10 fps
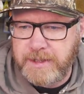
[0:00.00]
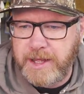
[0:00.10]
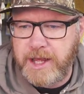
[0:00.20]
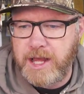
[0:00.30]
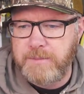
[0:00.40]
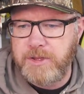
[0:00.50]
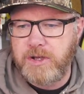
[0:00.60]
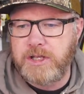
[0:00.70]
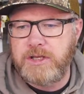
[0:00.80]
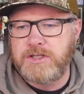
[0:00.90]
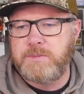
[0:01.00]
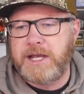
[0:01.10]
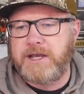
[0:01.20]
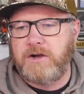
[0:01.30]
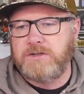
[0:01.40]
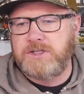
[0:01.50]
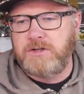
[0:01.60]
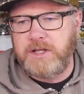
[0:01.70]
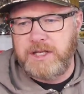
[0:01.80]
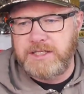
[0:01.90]
Um, you can use my code
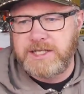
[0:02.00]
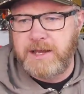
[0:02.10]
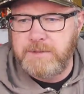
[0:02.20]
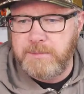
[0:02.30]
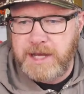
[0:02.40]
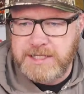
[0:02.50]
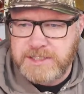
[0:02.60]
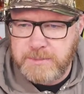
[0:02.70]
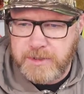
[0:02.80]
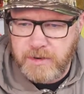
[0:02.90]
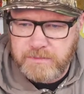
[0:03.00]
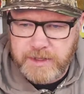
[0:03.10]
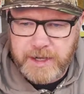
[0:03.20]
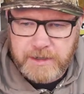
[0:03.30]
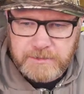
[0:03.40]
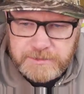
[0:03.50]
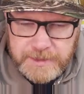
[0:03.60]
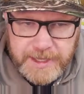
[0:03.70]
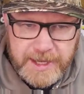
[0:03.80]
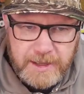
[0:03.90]
Julie anytime you buy something over there.
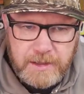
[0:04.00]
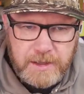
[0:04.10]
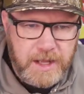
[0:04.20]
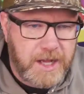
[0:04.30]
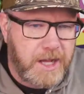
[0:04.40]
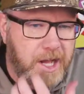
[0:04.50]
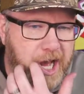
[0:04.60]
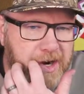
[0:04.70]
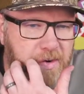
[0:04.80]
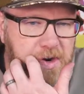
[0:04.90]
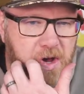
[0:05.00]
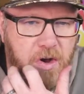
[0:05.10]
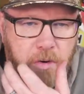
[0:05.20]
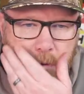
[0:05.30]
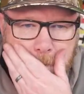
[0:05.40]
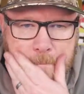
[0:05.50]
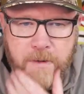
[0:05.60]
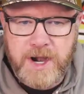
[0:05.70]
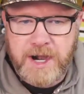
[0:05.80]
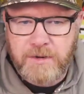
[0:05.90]
Yeah. Uh, I don't know
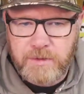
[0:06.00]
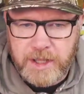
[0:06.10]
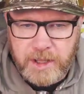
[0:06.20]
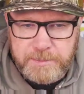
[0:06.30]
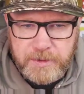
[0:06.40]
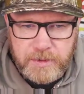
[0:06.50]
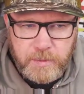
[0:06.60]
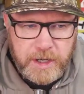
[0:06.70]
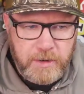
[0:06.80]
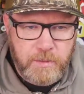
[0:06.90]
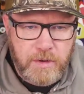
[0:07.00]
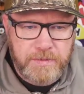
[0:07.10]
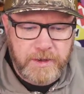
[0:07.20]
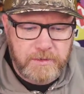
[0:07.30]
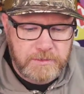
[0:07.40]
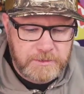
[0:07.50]
where it will help you and where it won't, though.